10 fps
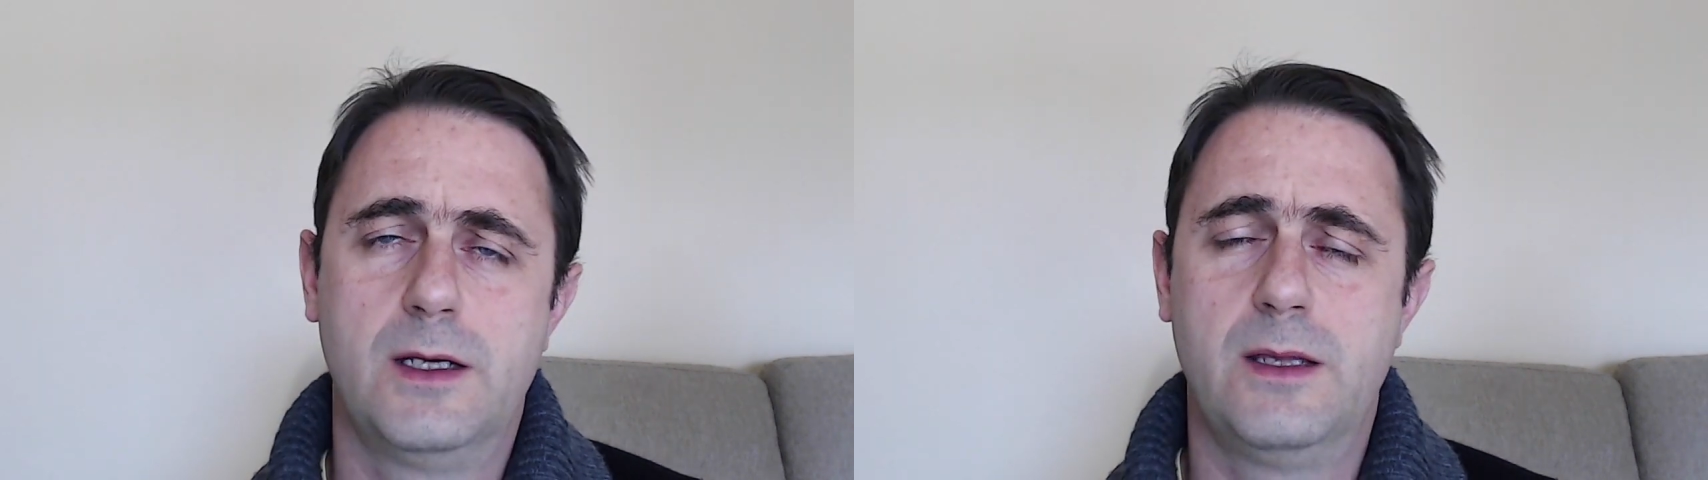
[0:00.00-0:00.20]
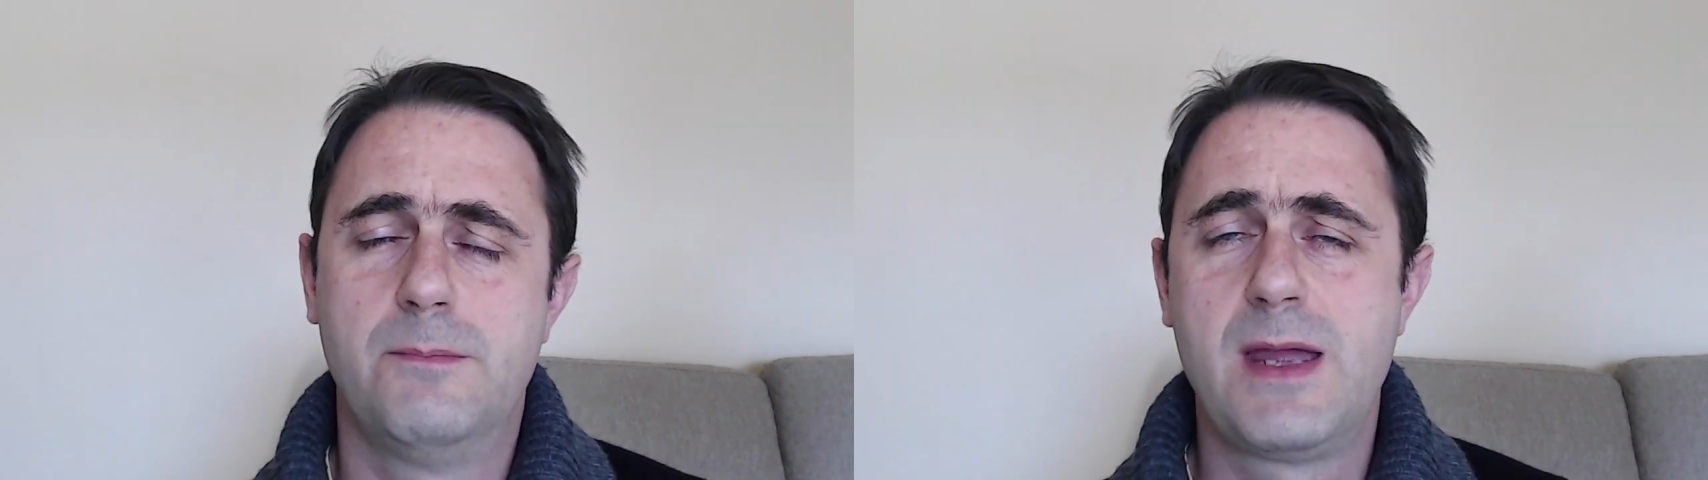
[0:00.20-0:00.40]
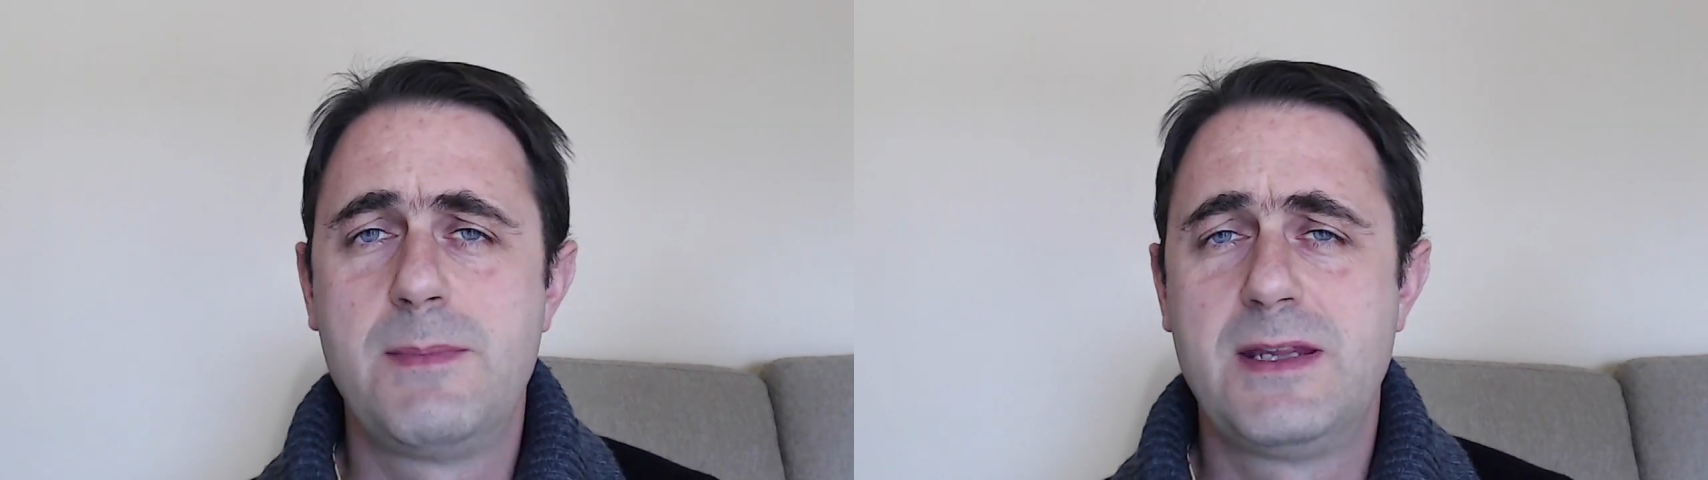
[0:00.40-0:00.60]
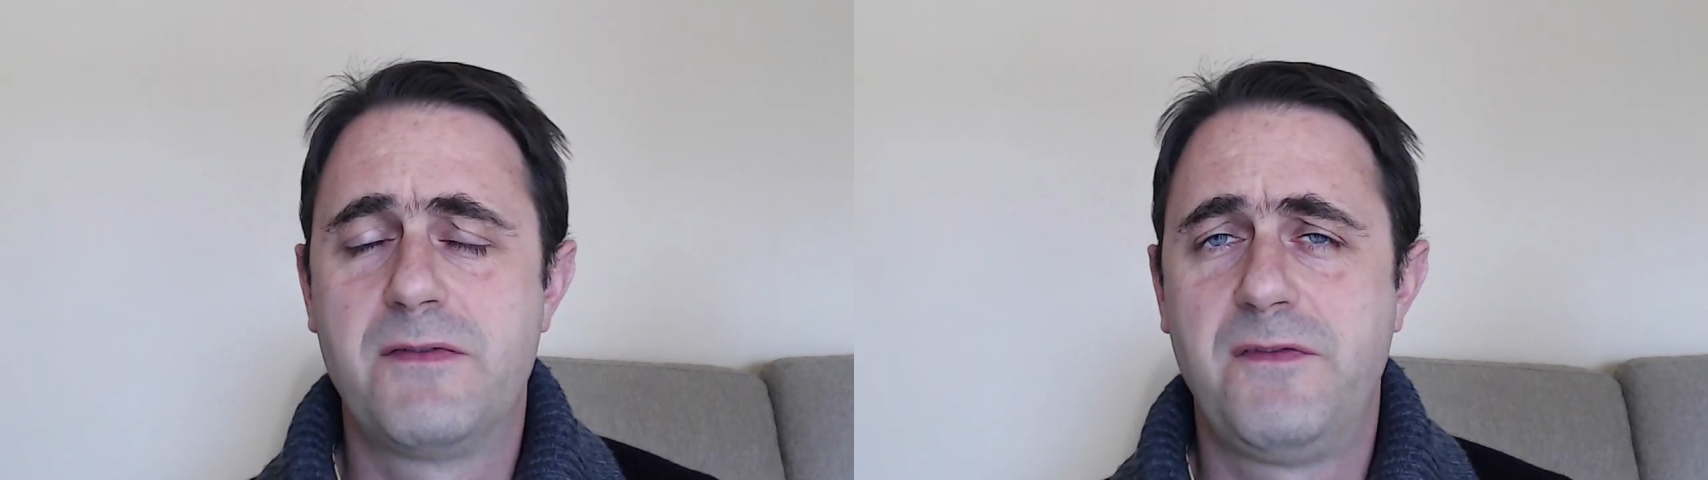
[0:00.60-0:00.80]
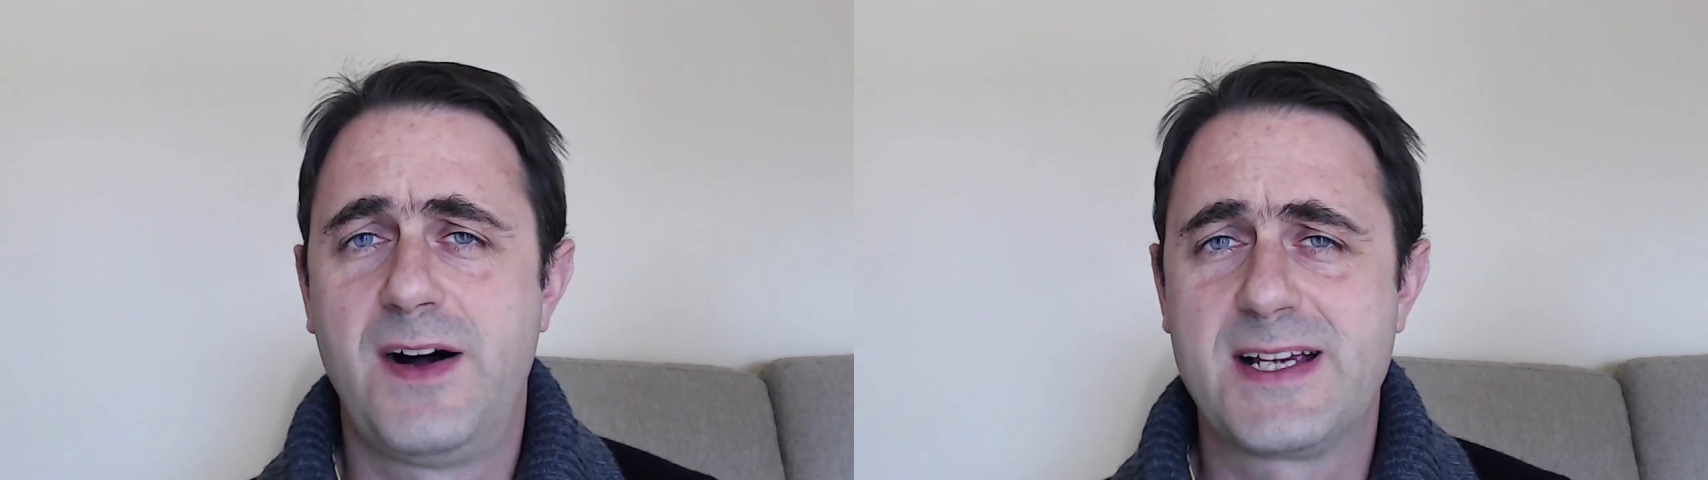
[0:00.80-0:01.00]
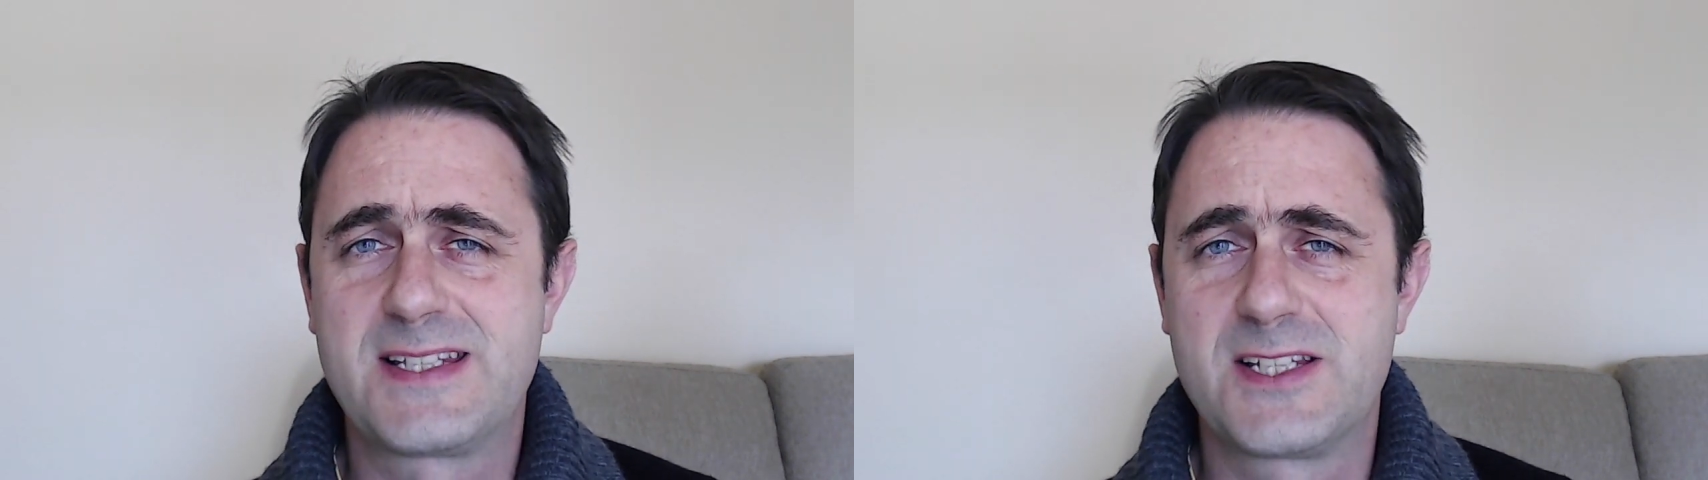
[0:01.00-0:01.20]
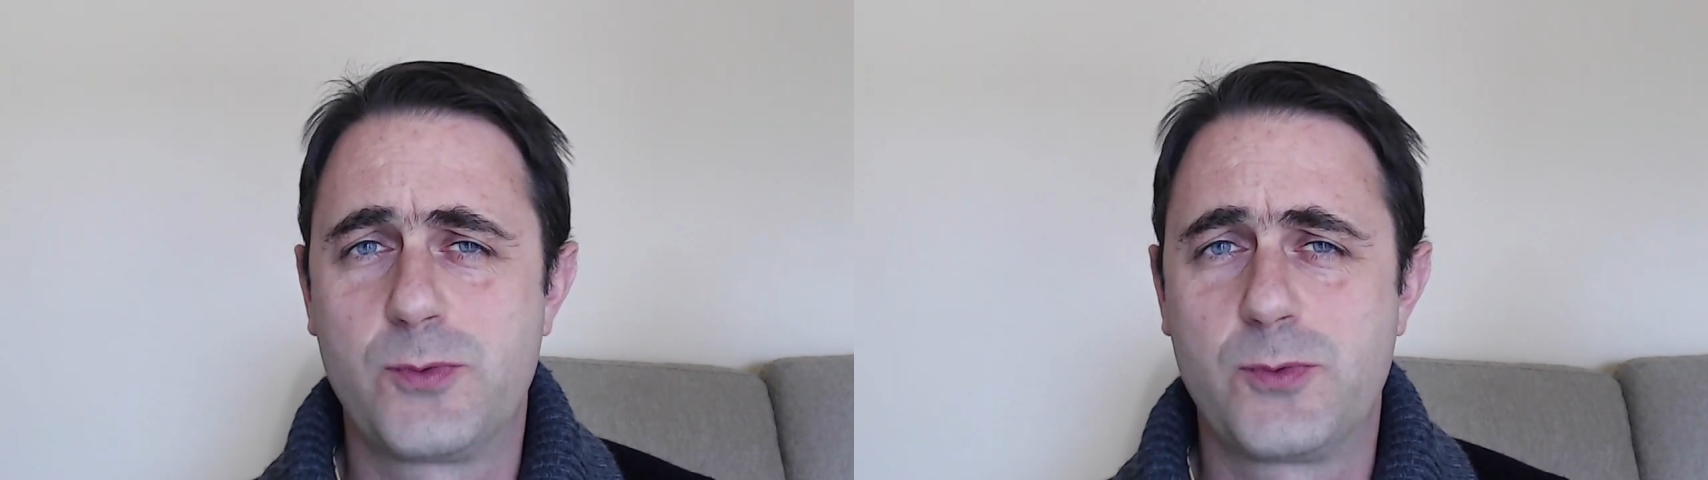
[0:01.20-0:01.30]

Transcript: And maybe the fastest